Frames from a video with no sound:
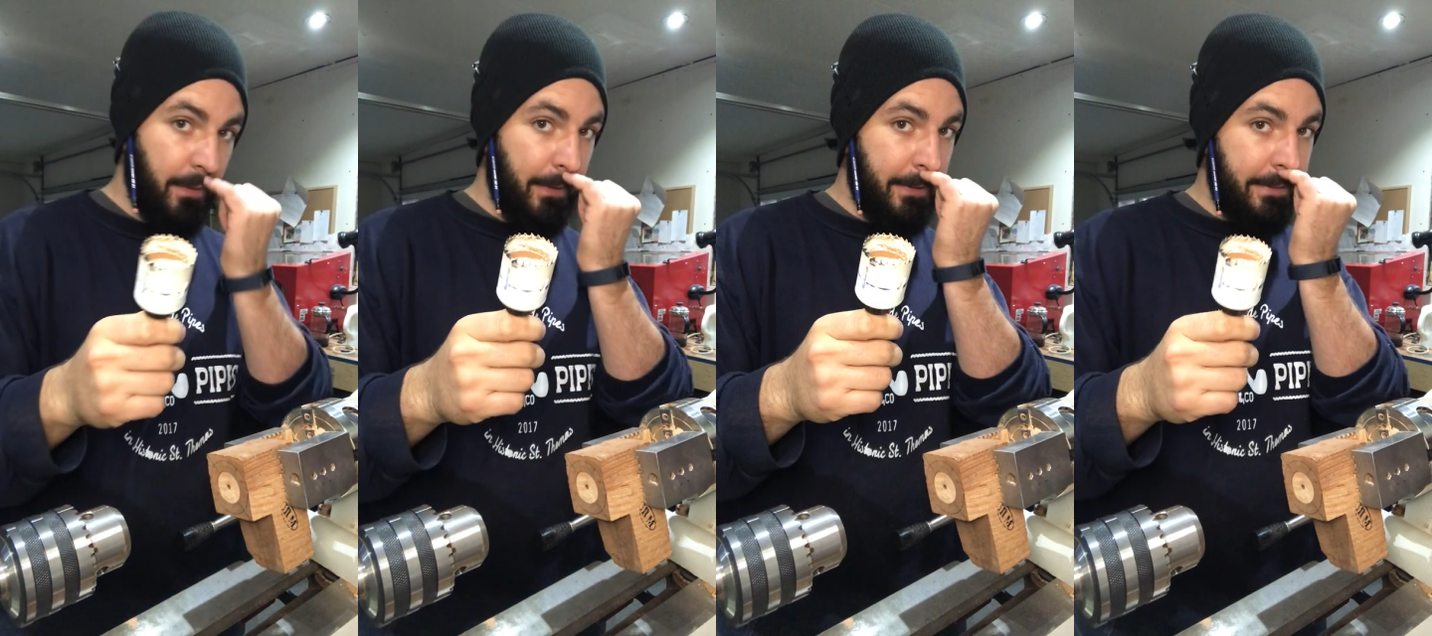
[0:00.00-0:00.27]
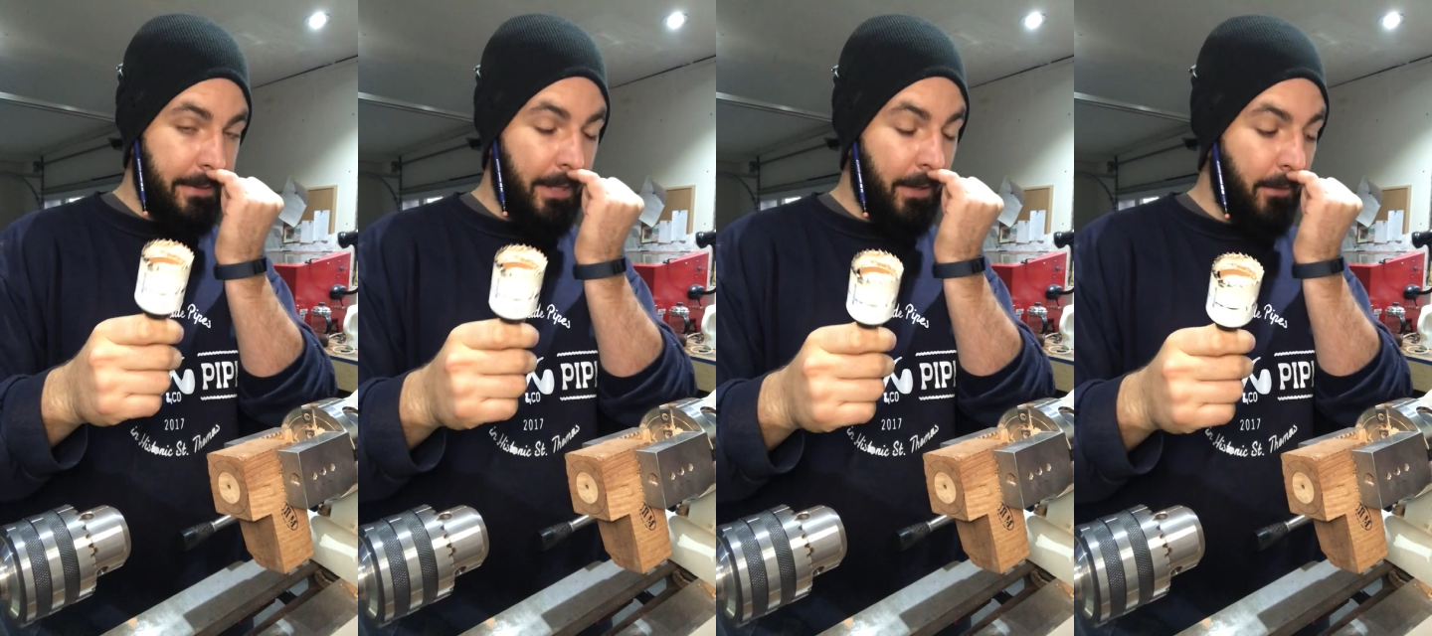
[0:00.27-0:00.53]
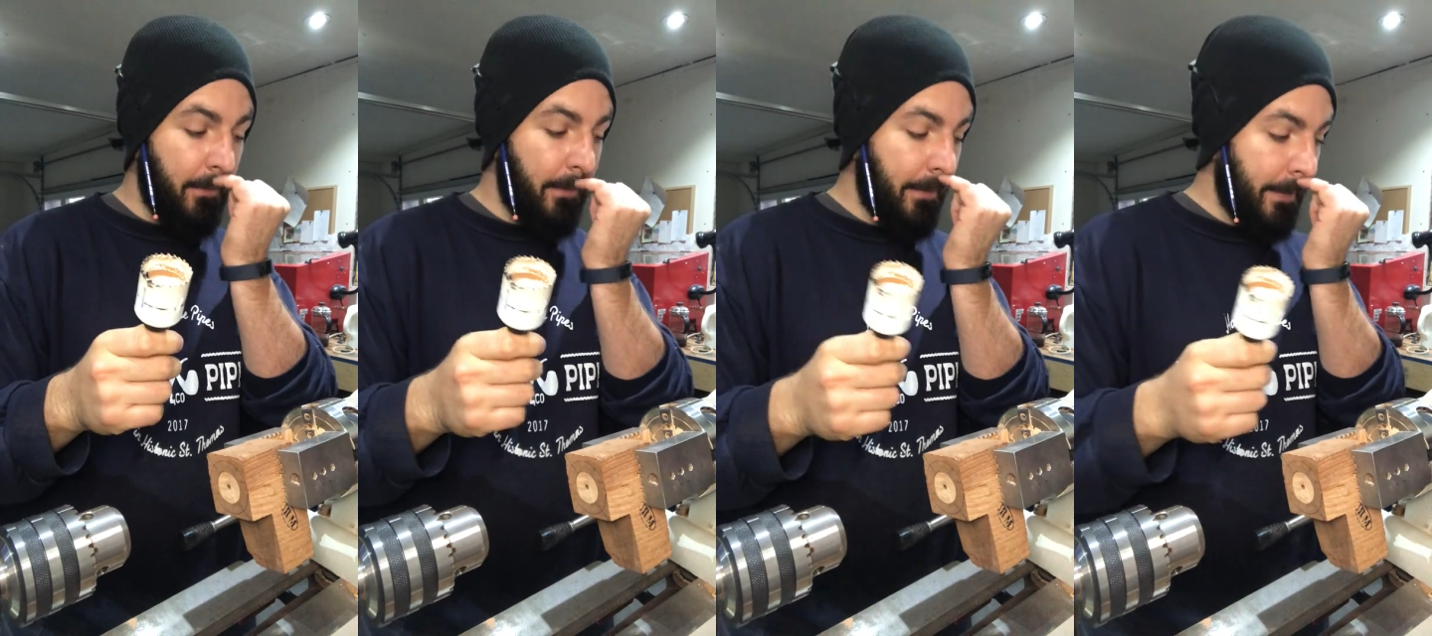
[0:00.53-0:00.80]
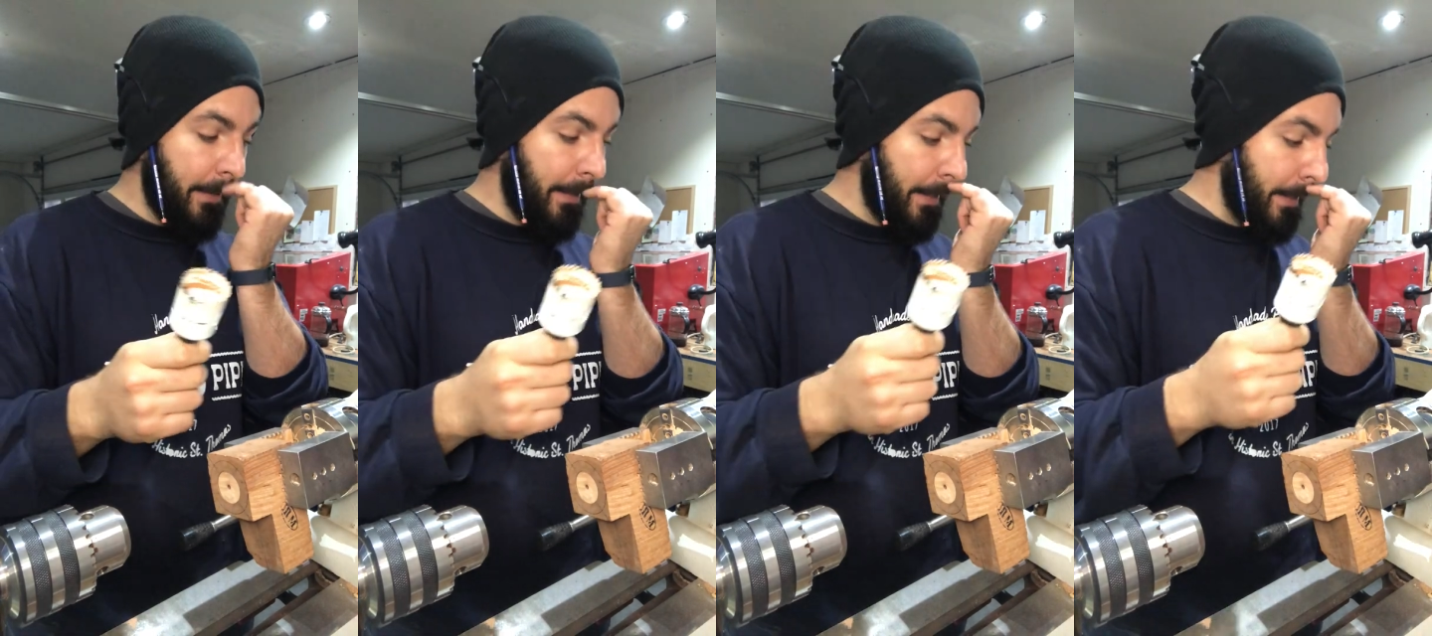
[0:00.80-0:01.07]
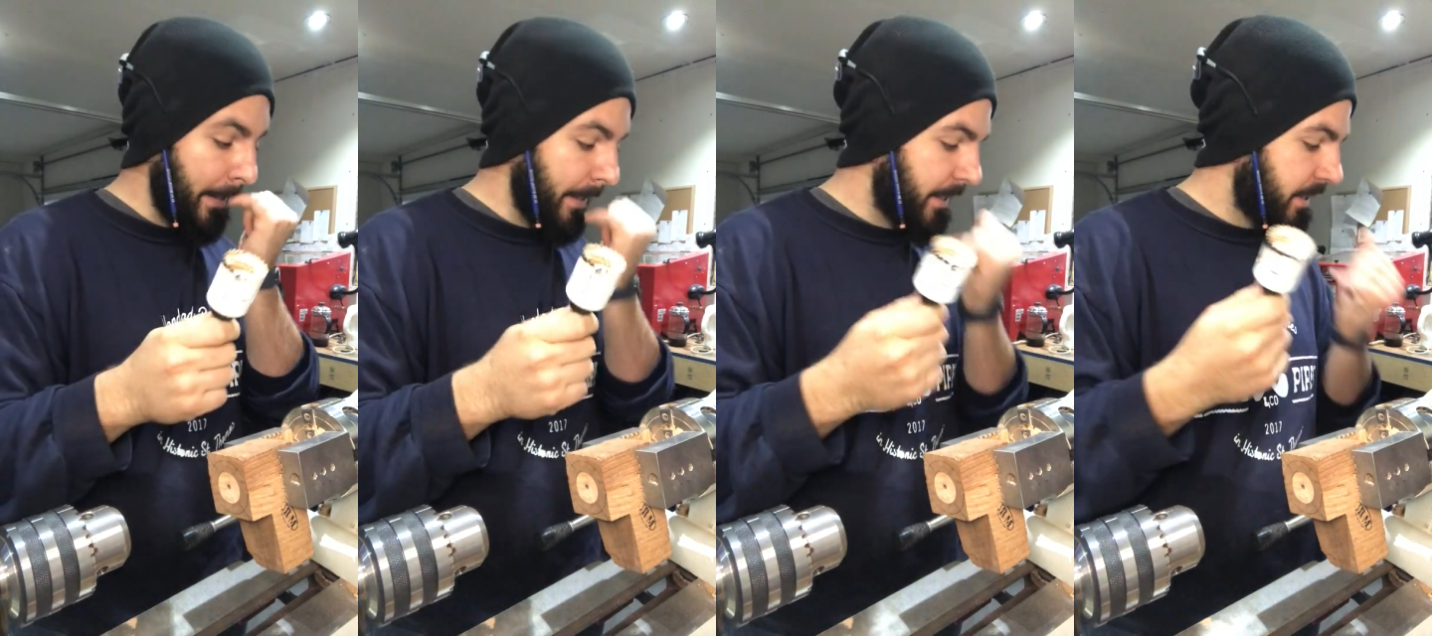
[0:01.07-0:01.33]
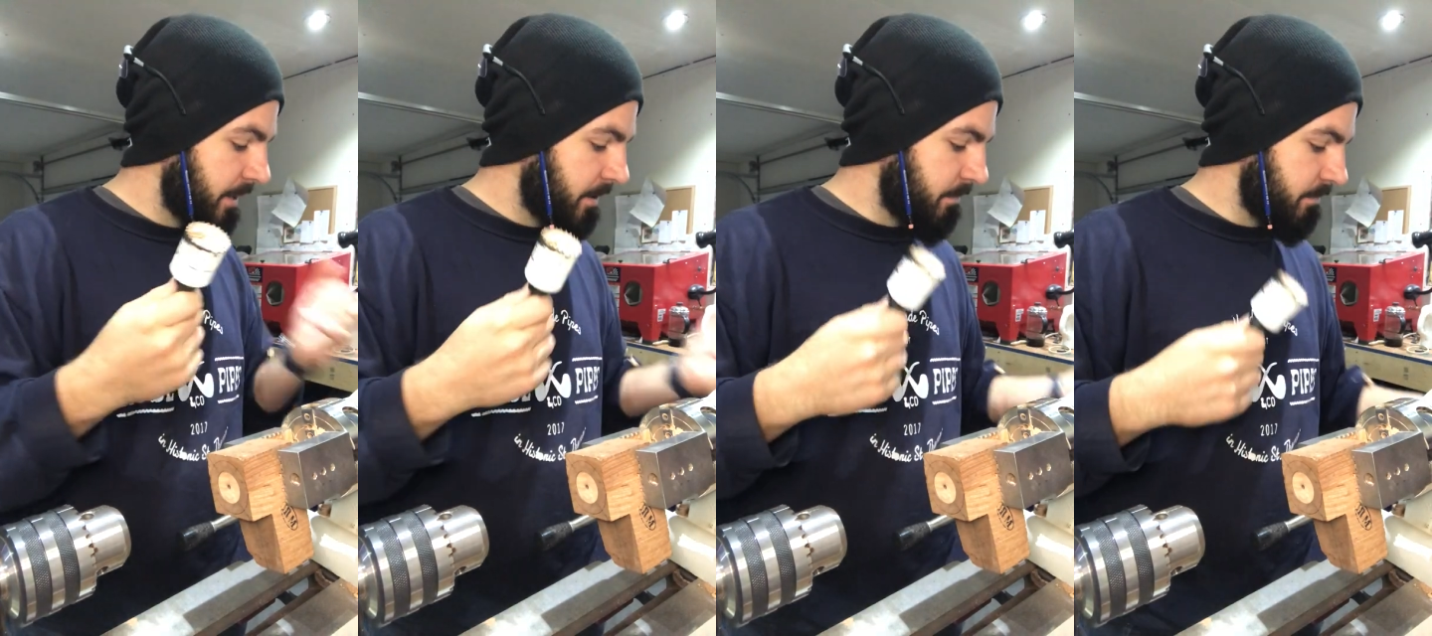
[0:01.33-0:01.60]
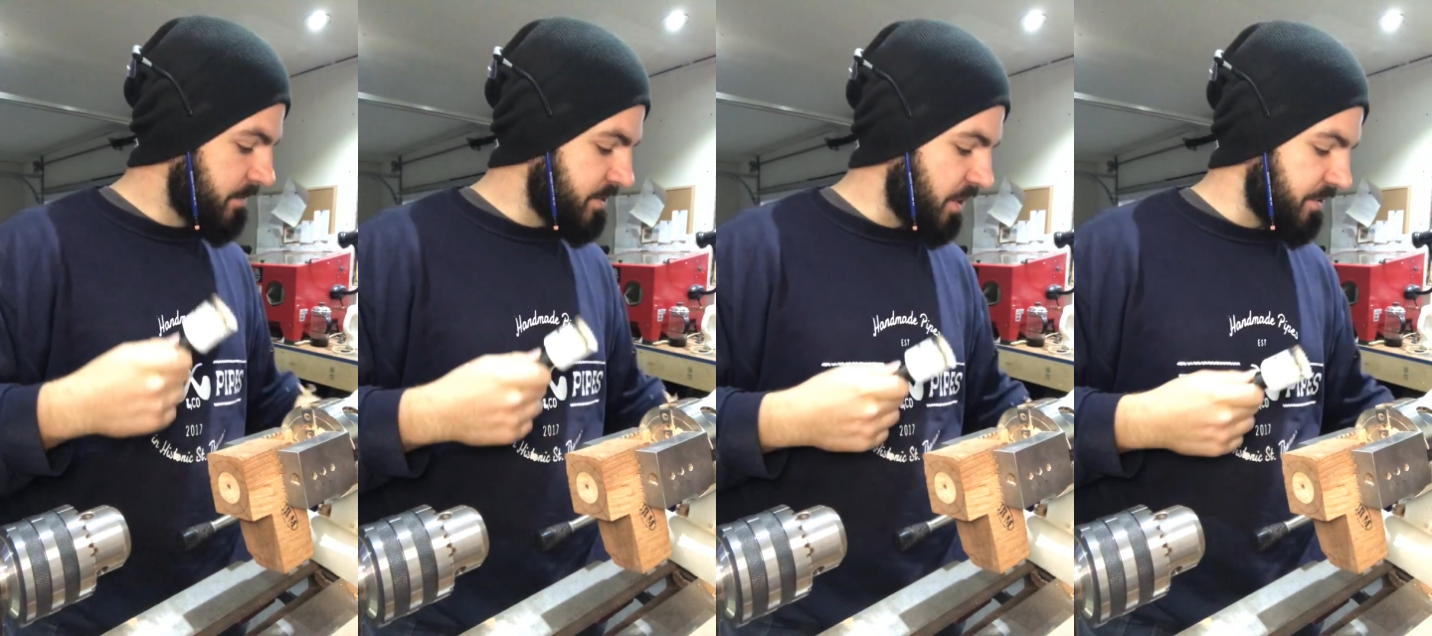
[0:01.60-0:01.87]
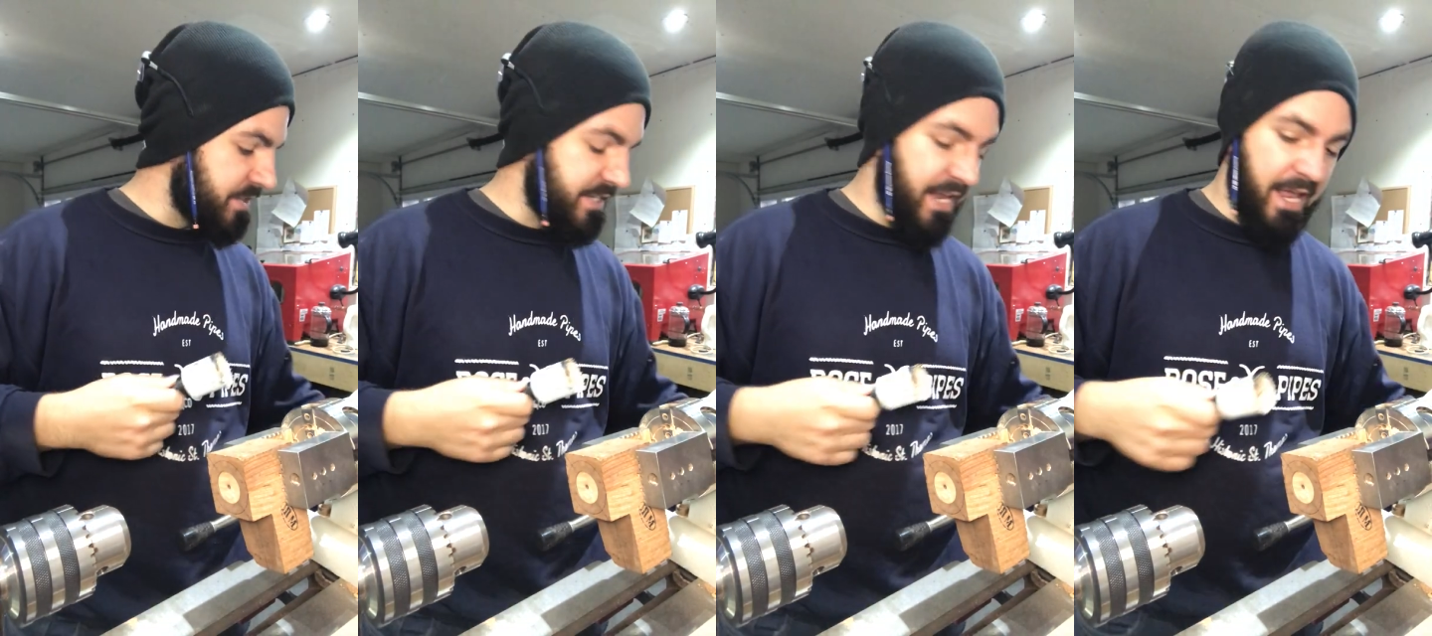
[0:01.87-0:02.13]
So it's all
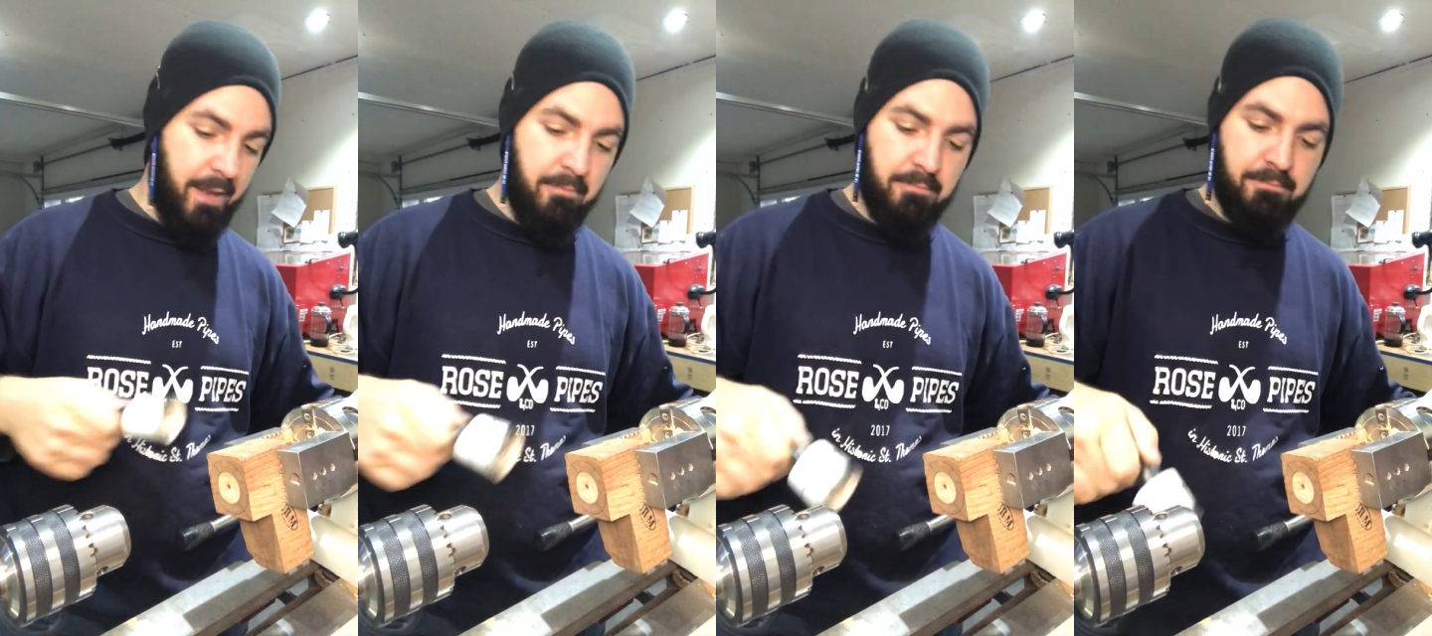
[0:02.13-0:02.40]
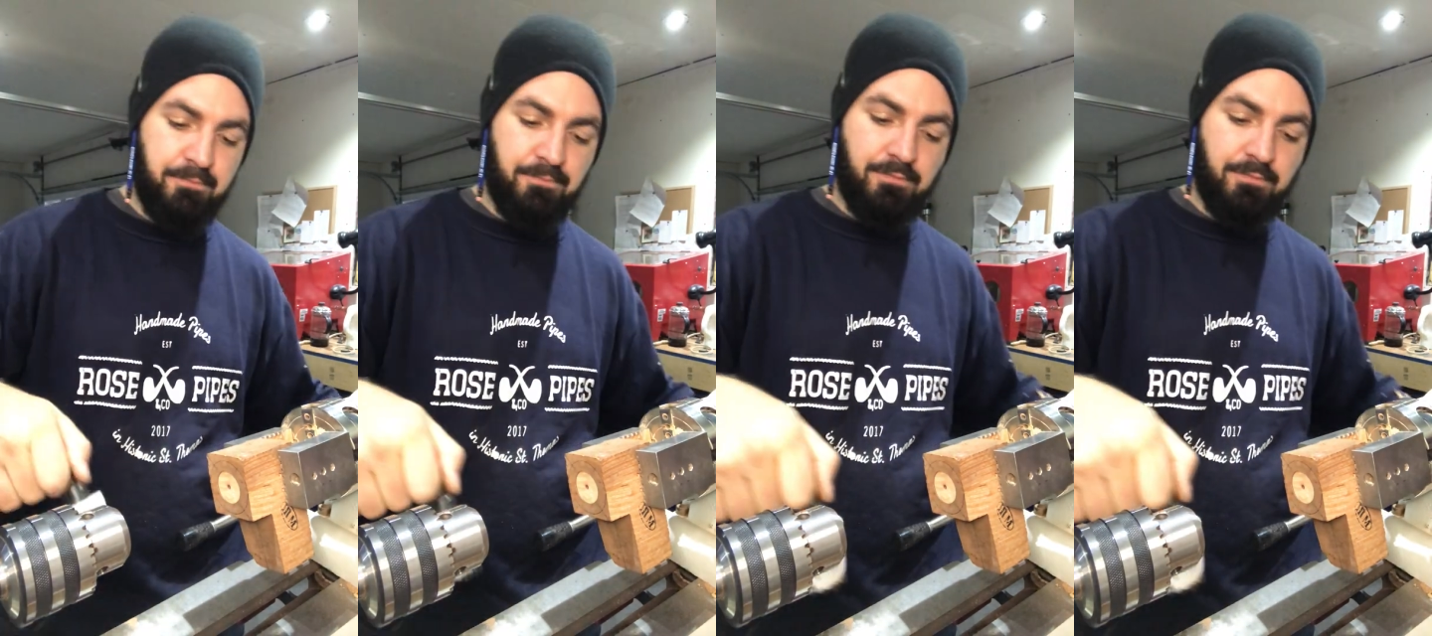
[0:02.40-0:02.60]
the same.